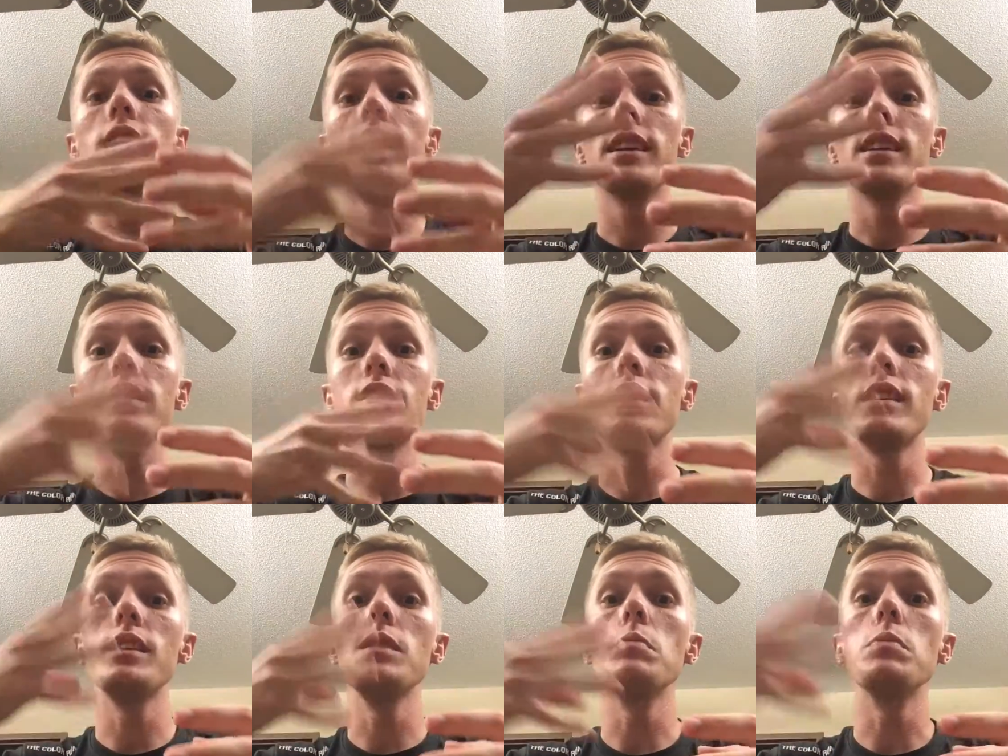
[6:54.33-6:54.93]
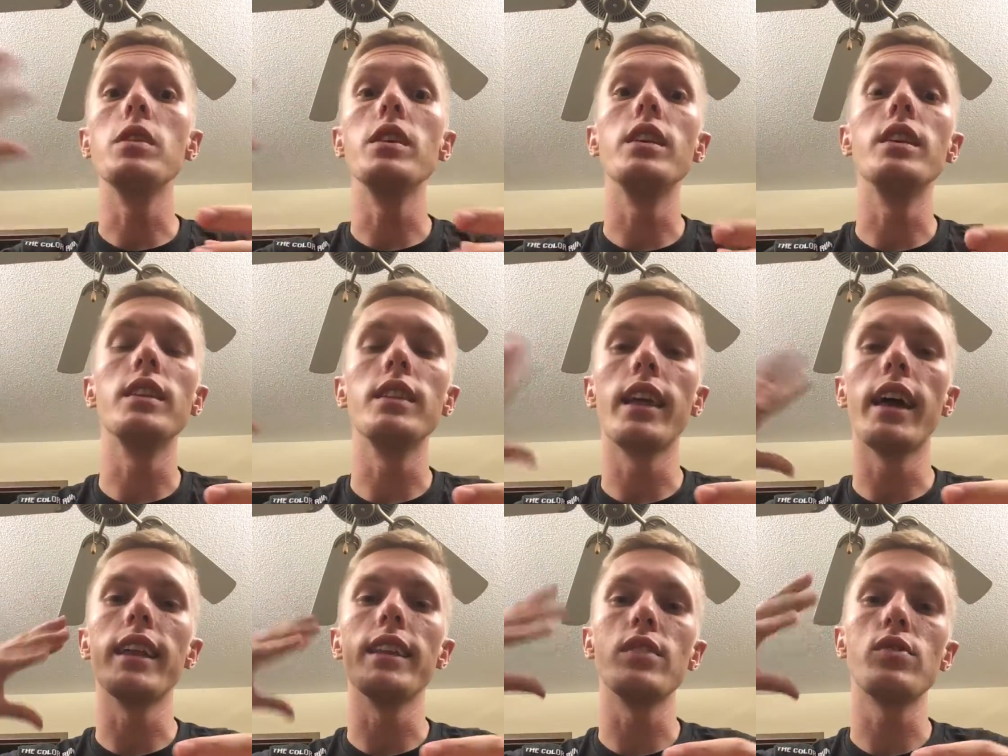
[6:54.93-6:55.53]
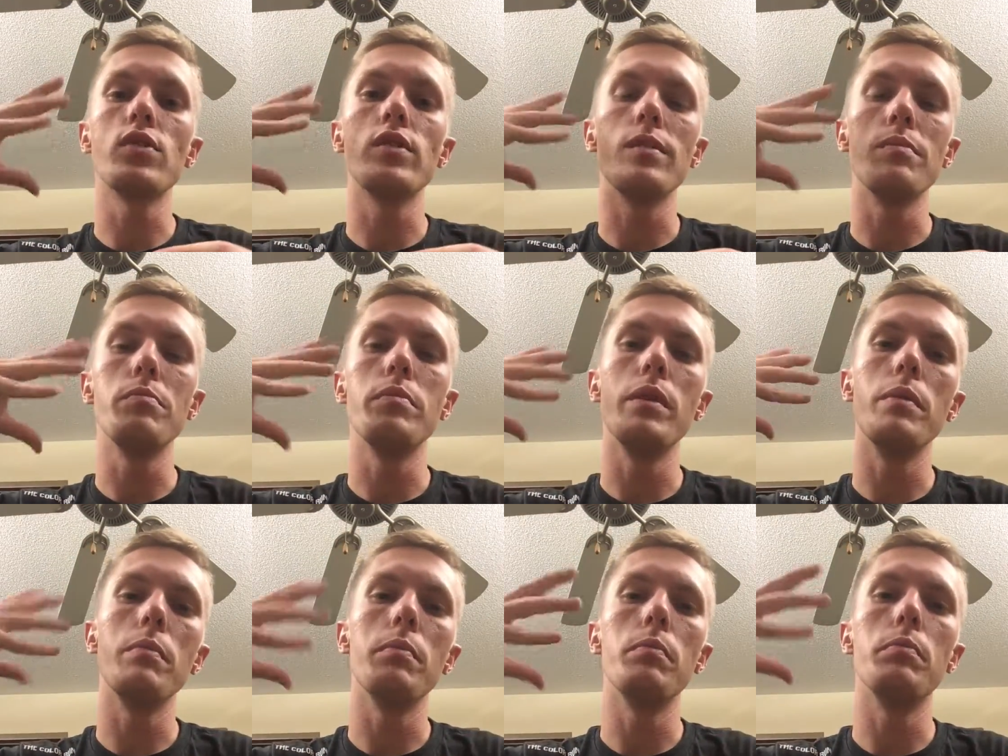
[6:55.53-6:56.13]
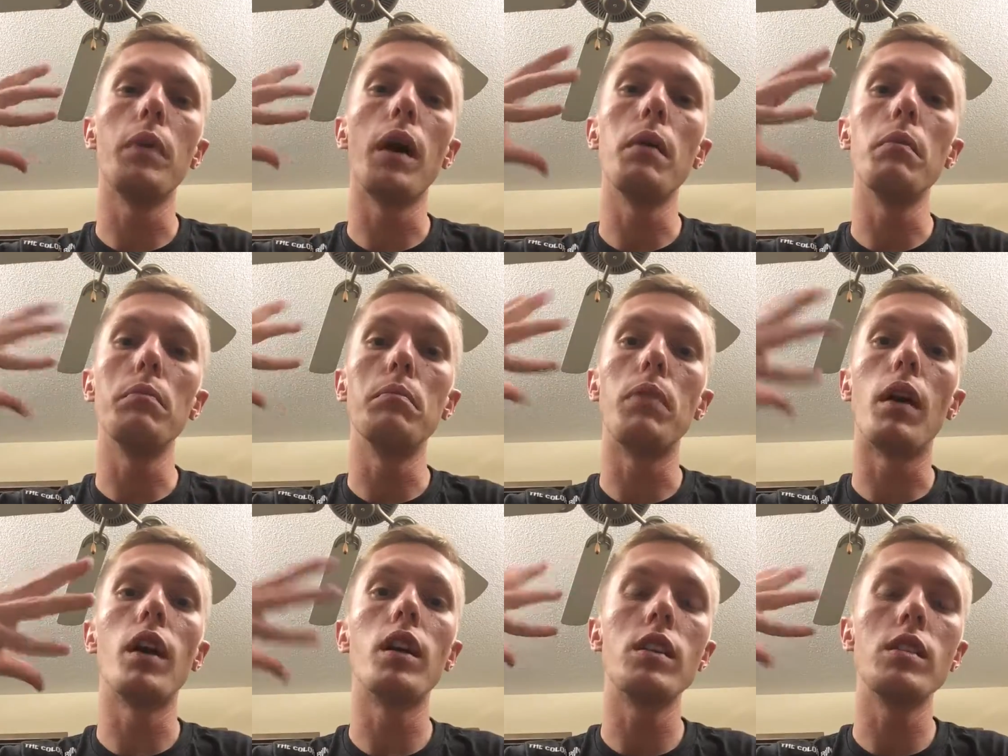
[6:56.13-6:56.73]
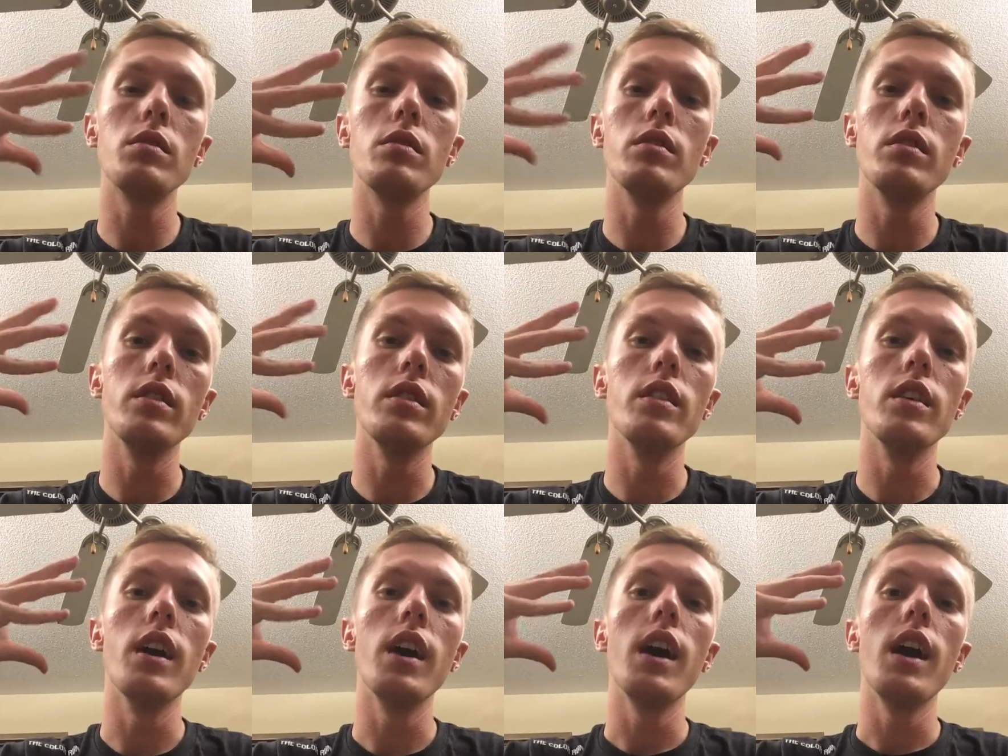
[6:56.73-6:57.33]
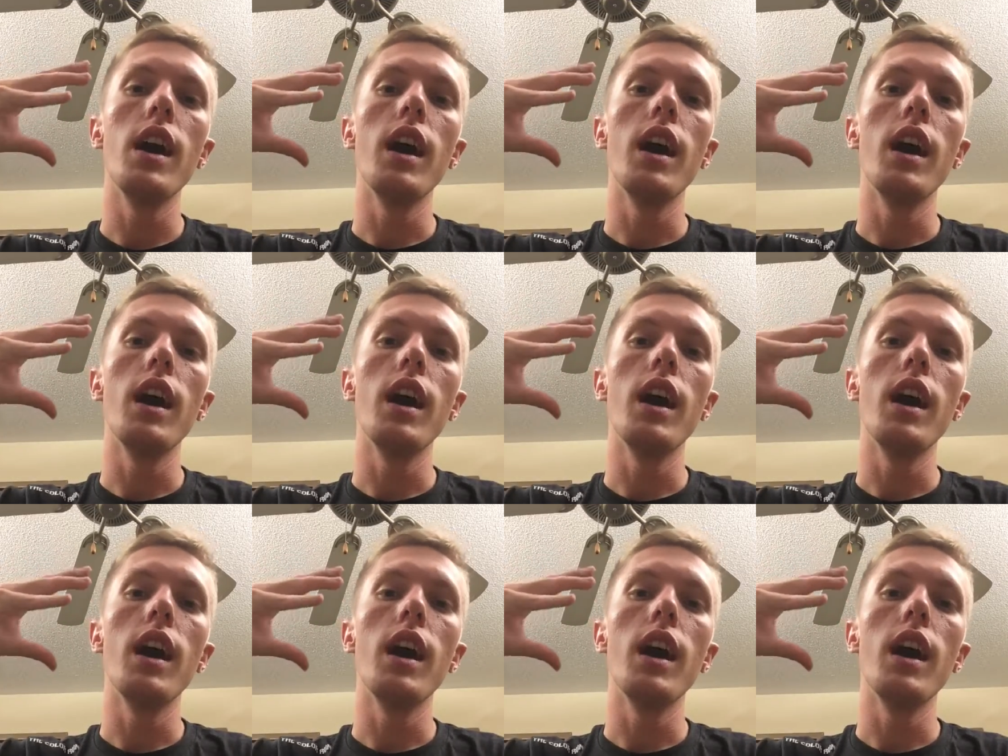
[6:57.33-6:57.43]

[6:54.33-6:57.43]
just keep getting that sort of bombarded